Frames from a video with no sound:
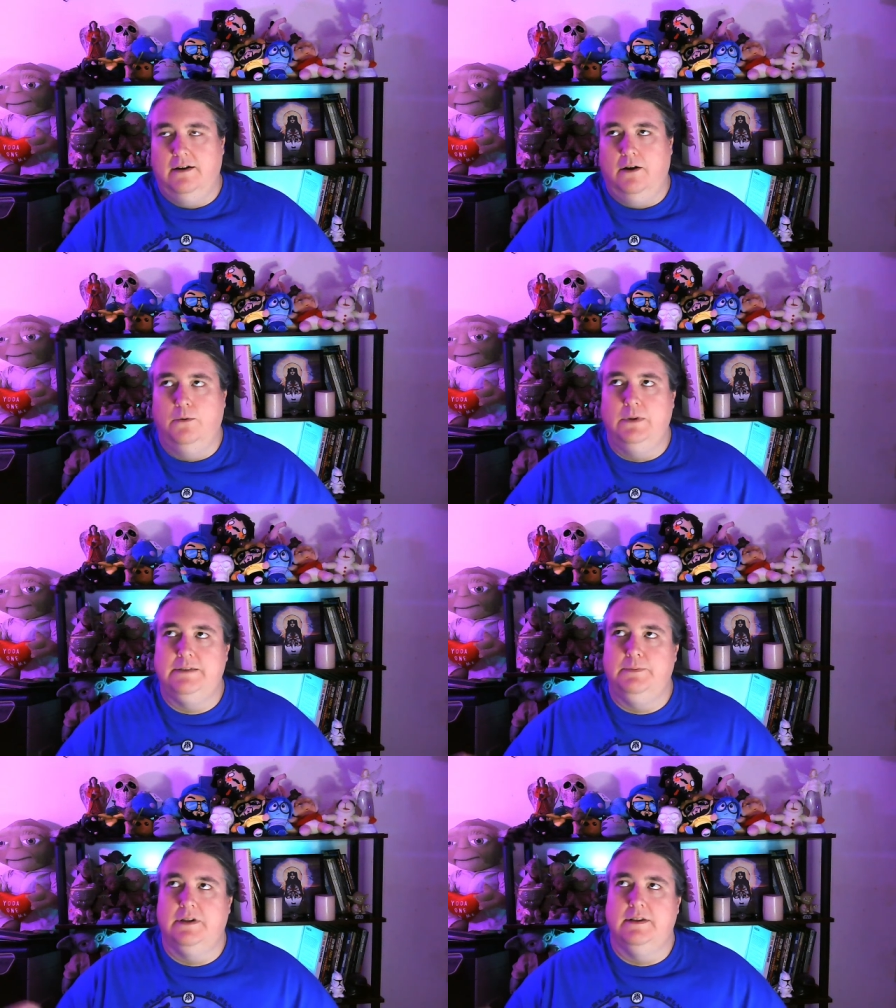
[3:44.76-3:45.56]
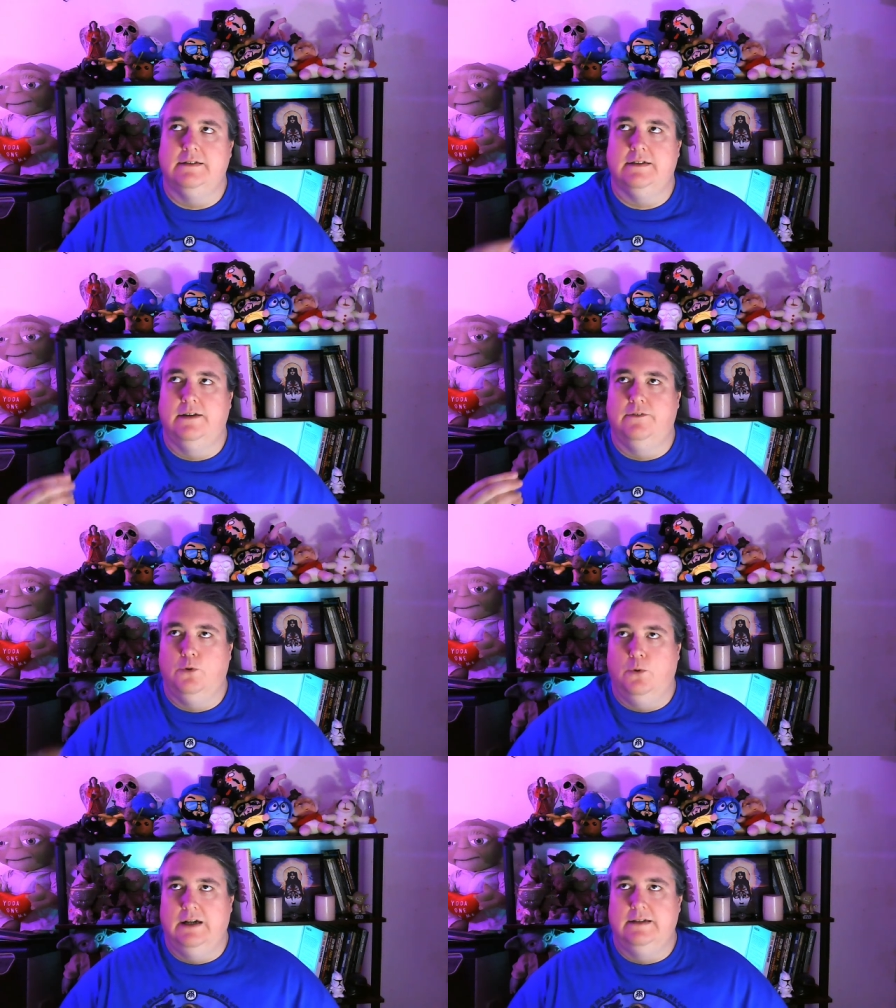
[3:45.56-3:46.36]
always been on this kind of
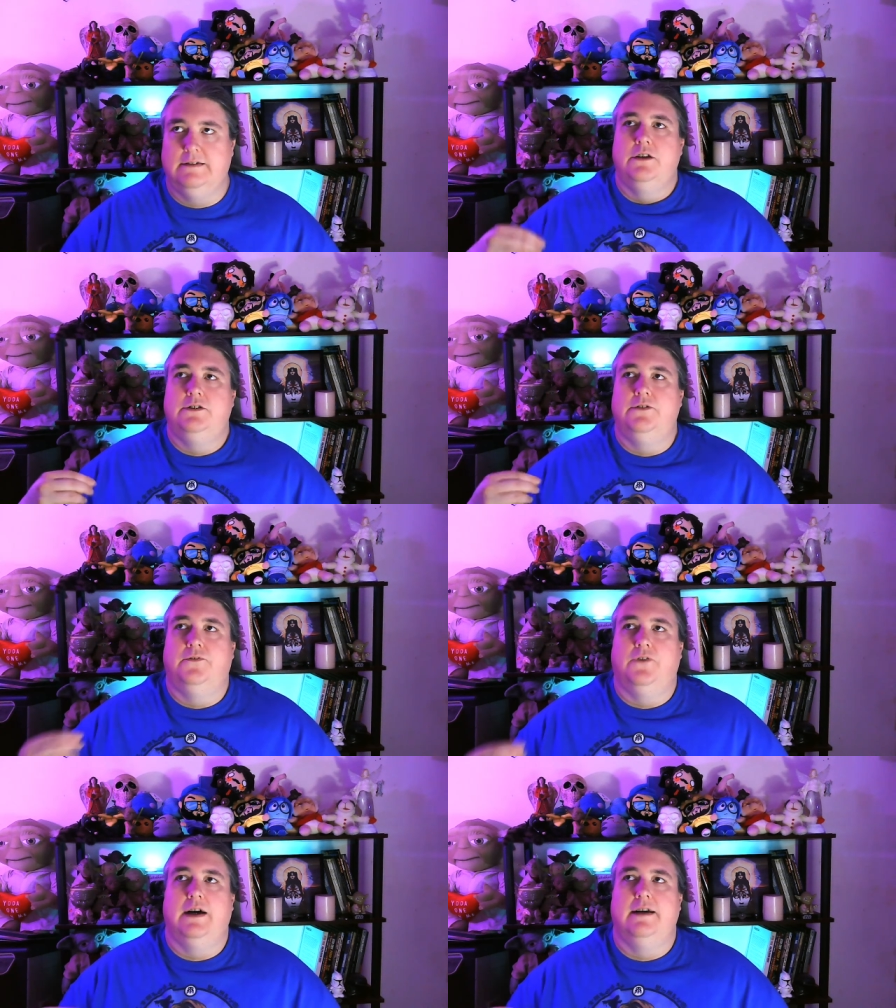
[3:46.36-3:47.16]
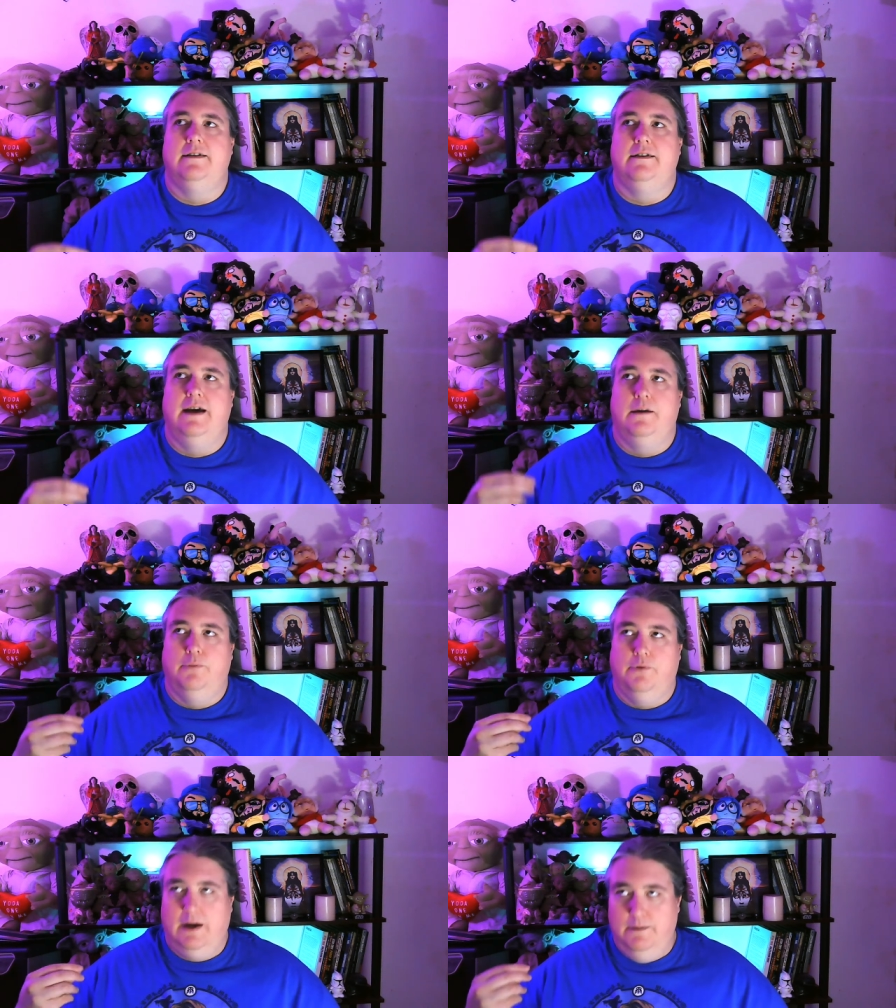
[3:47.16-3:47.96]
quest to find that
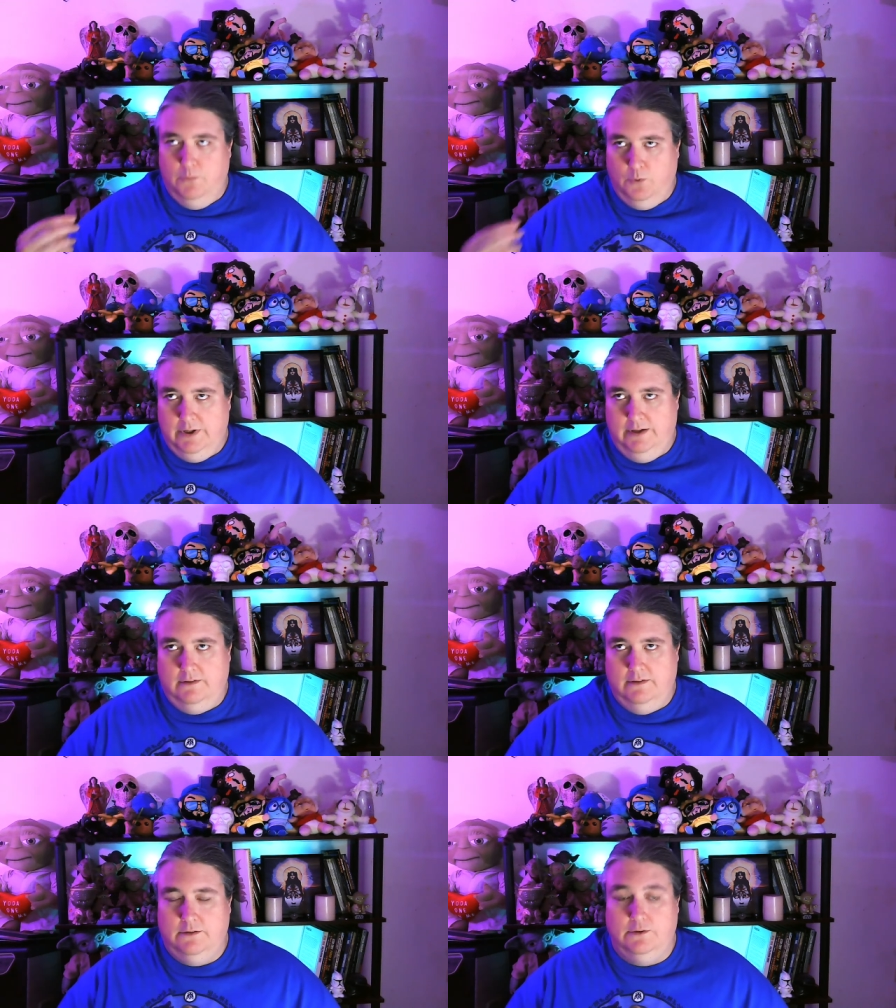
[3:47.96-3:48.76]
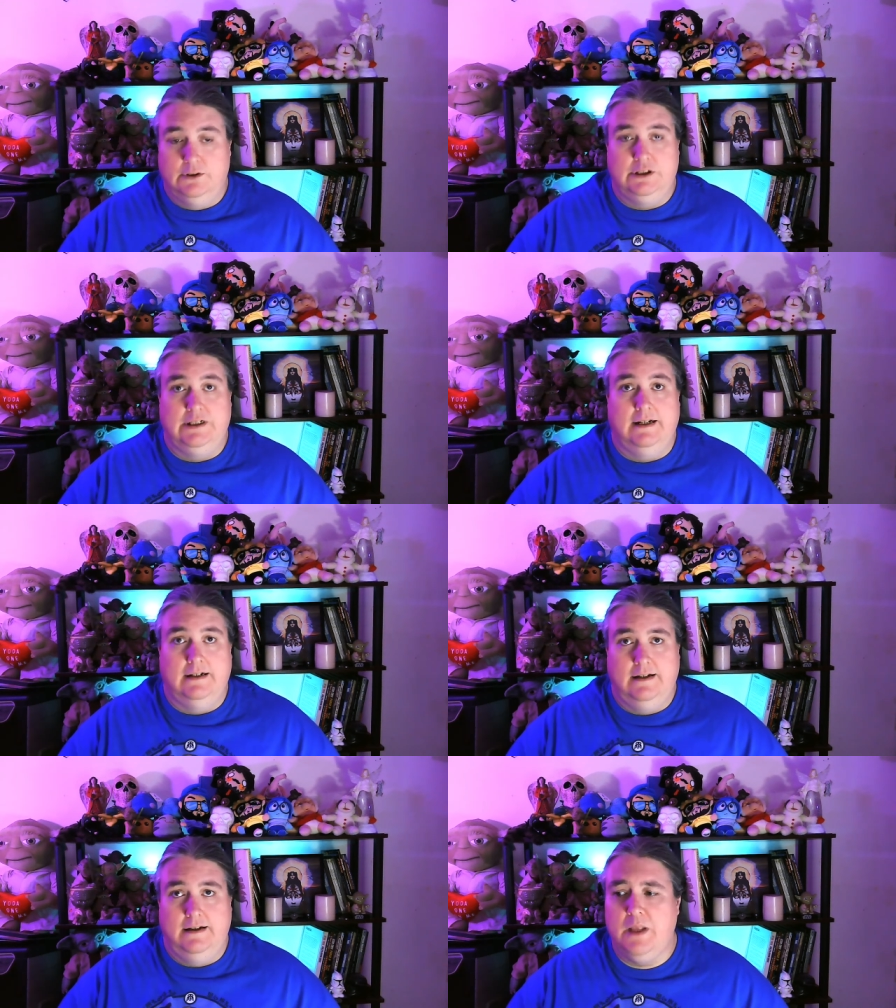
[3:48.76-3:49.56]
primordial
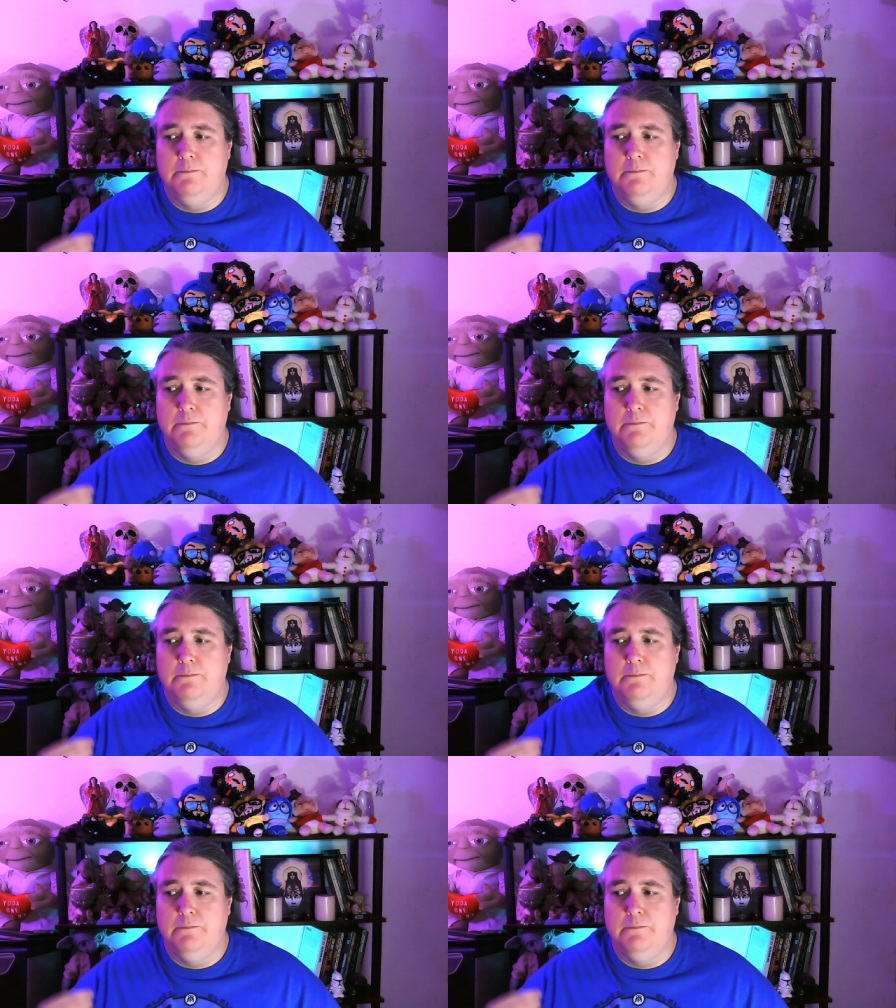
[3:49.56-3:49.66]
Christianity,